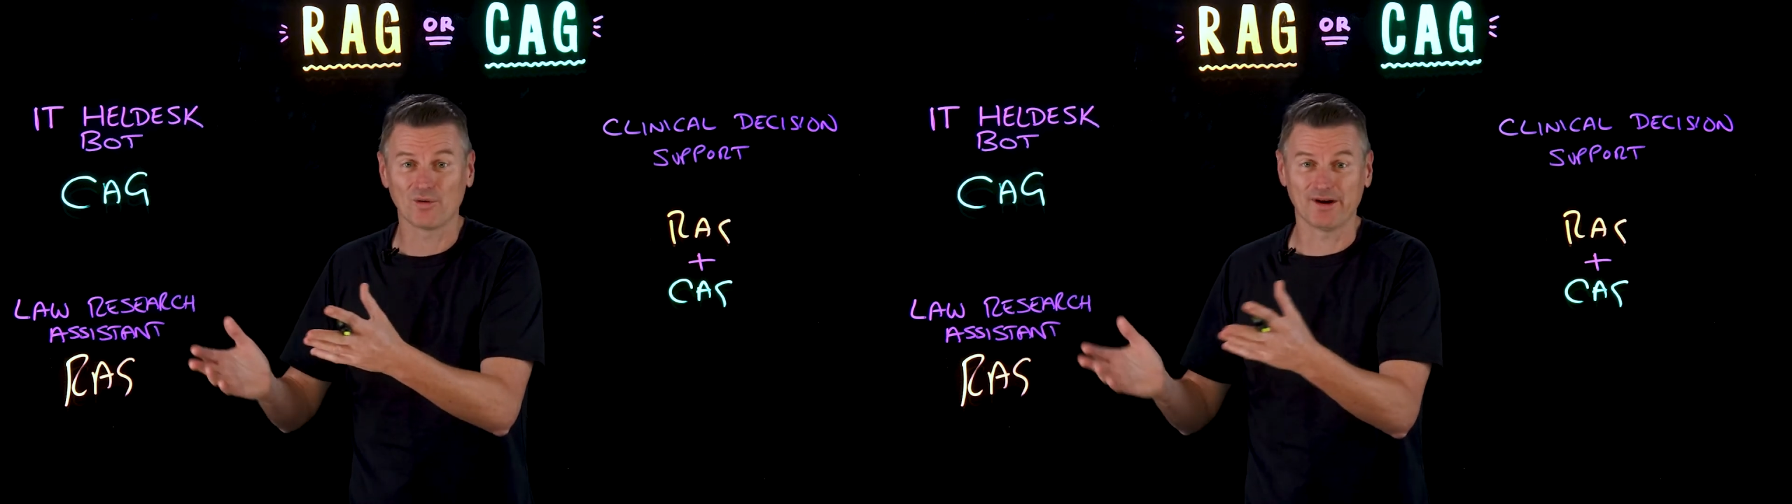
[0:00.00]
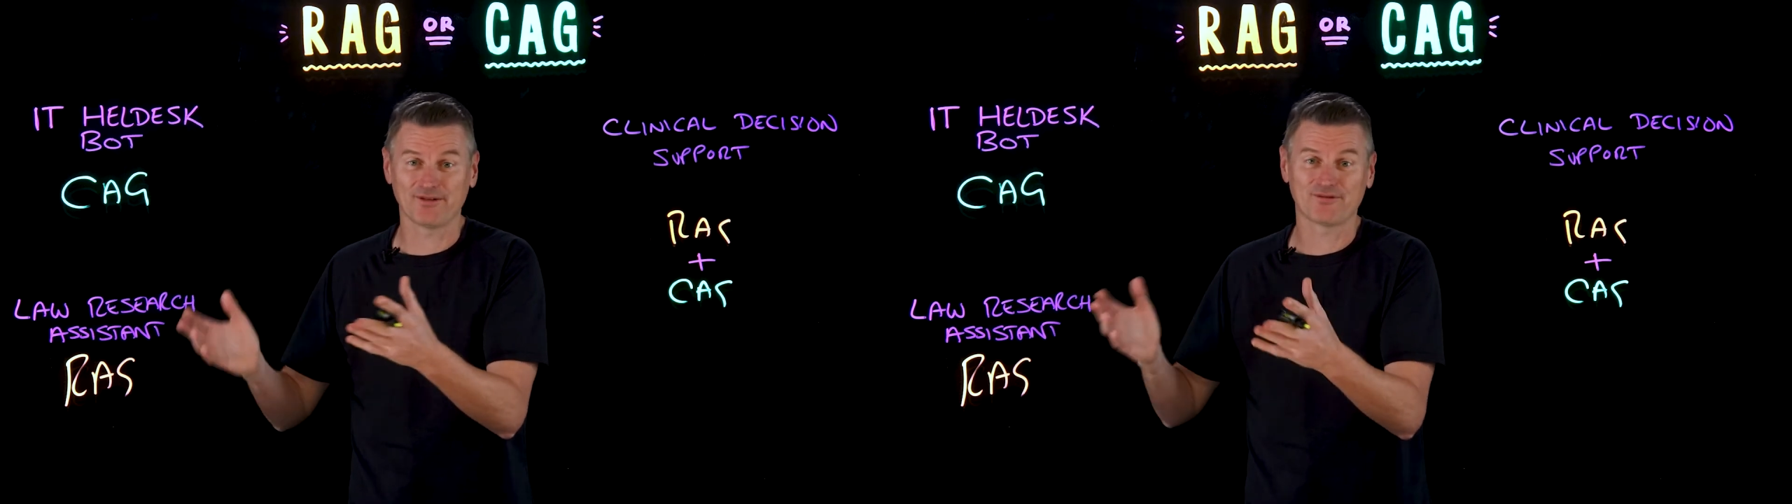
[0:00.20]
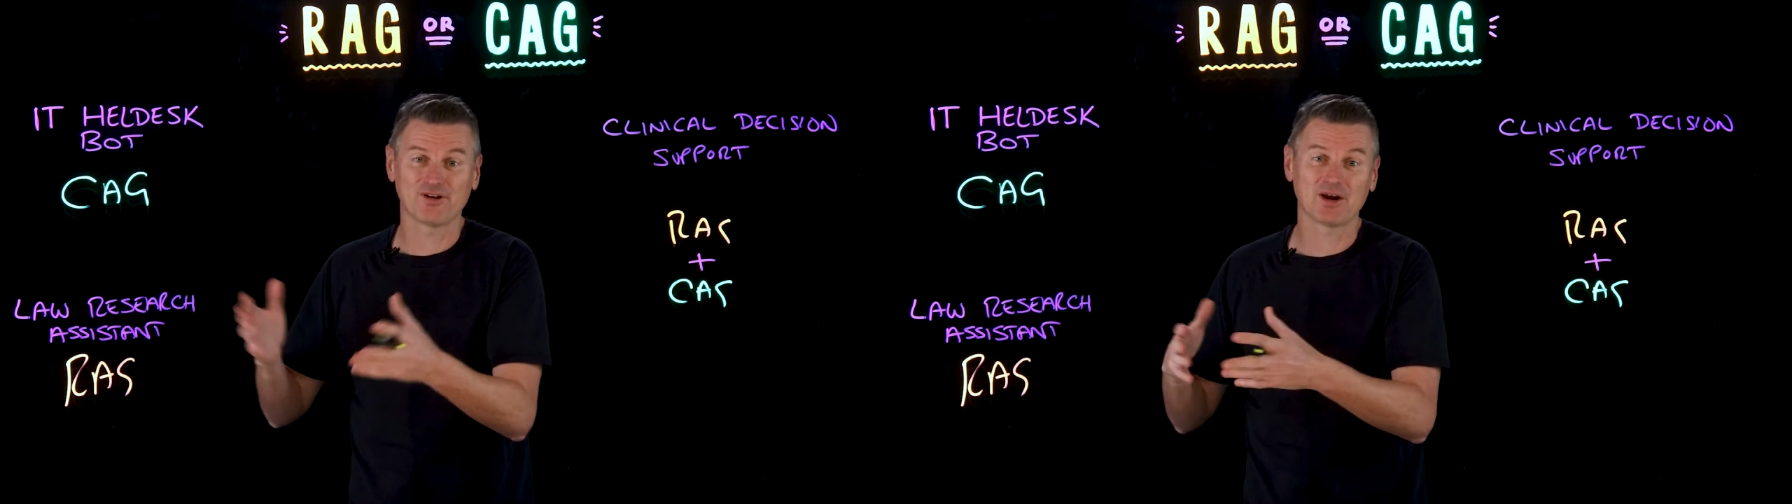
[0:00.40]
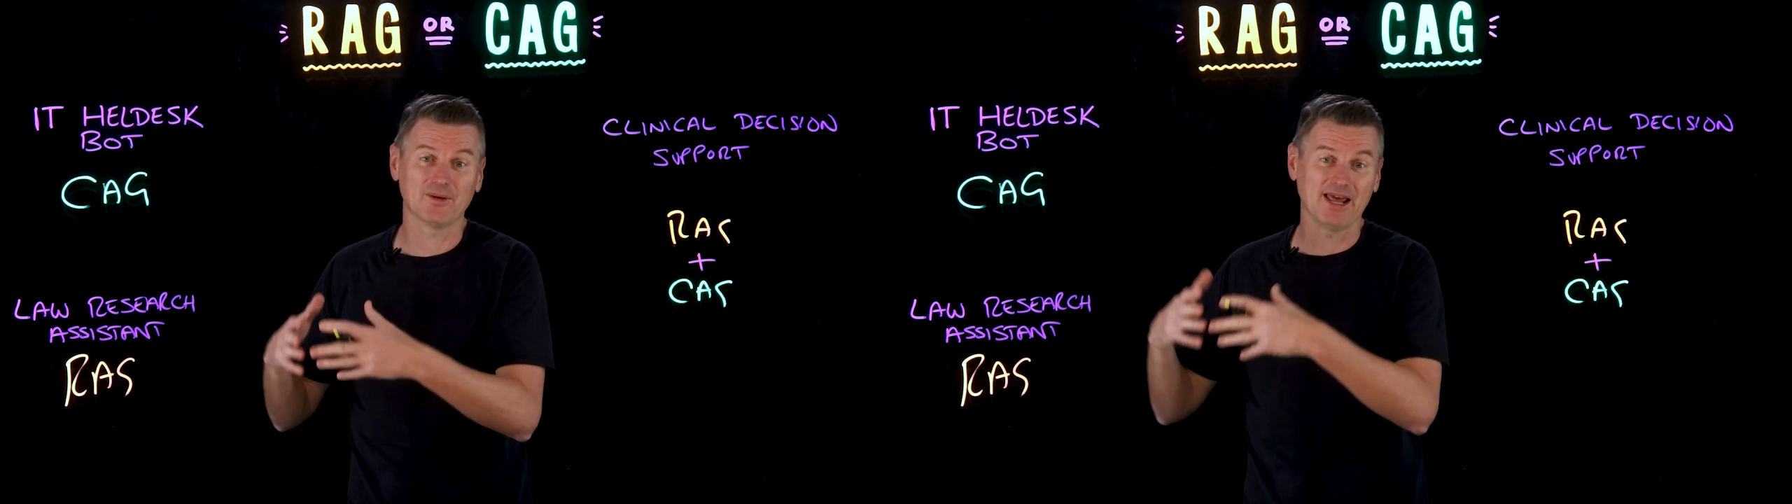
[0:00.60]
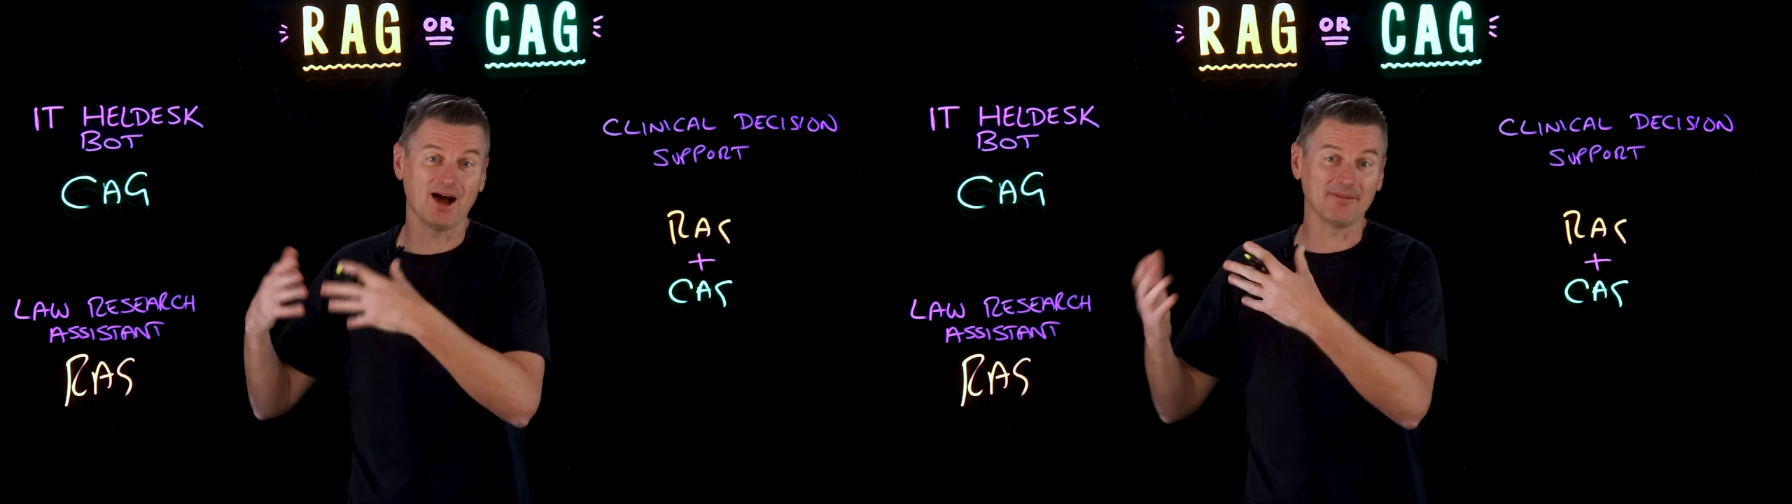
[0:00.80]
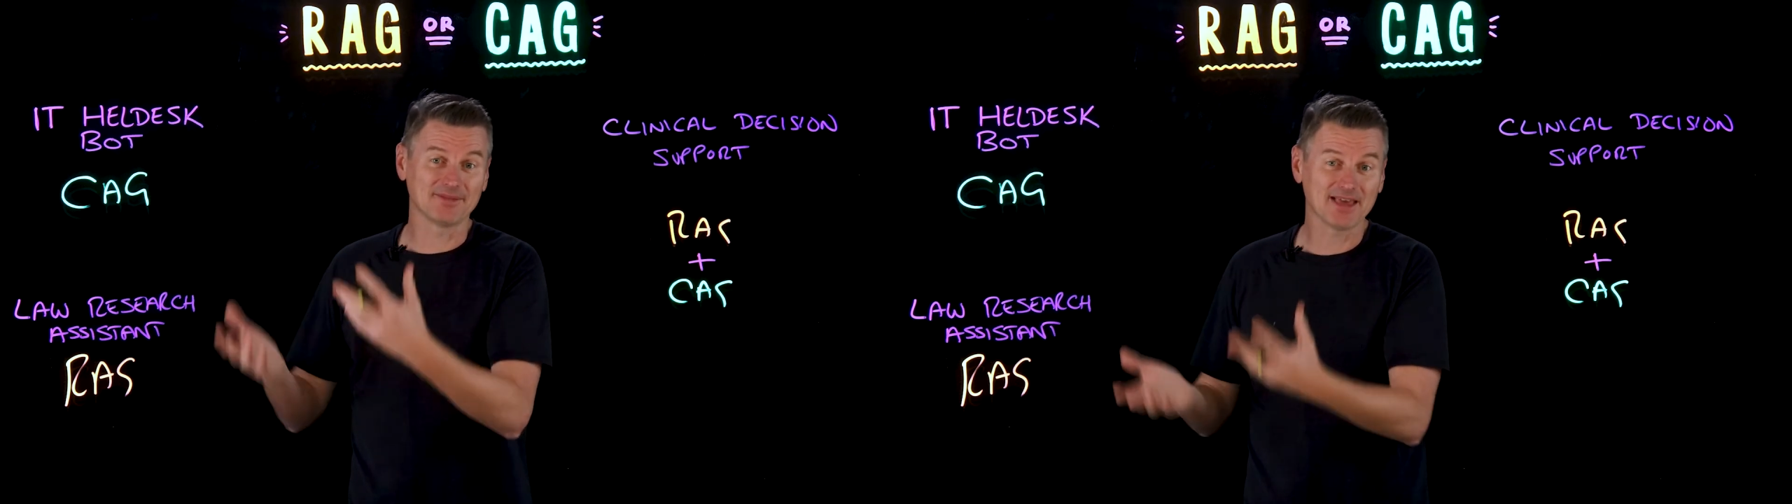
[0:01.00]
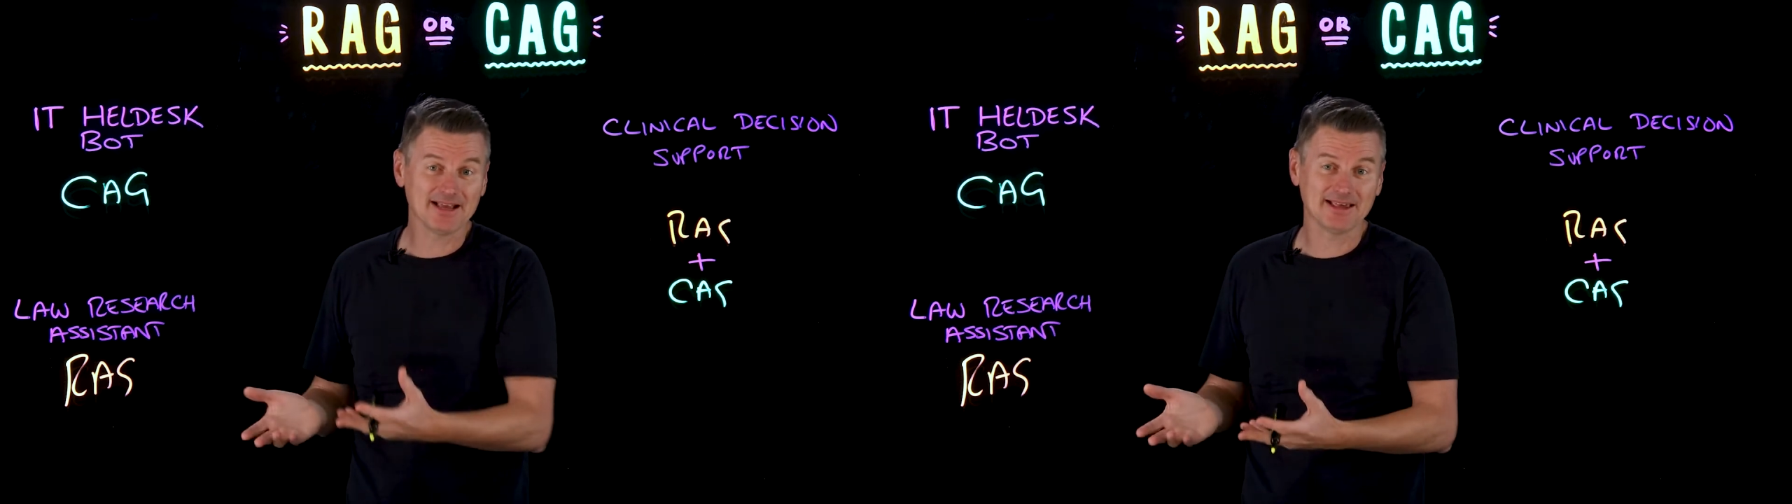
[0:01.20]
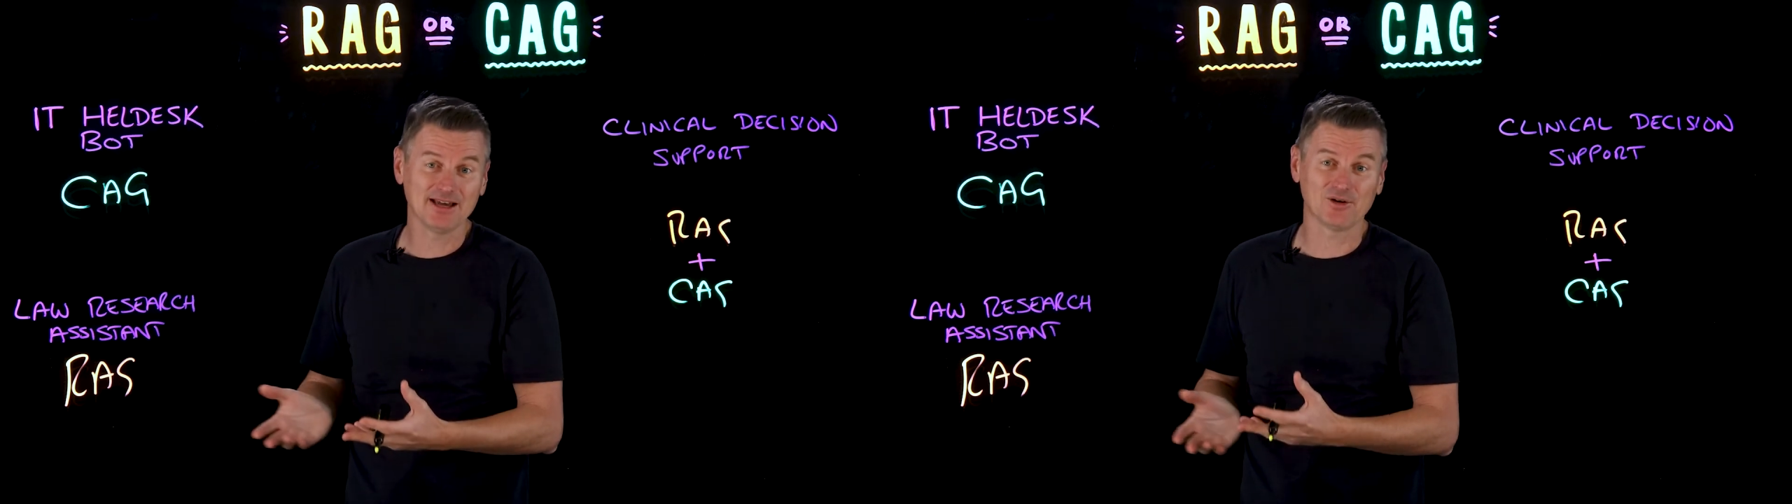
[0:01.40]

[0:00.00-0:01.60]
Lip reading: or it's frequently updated,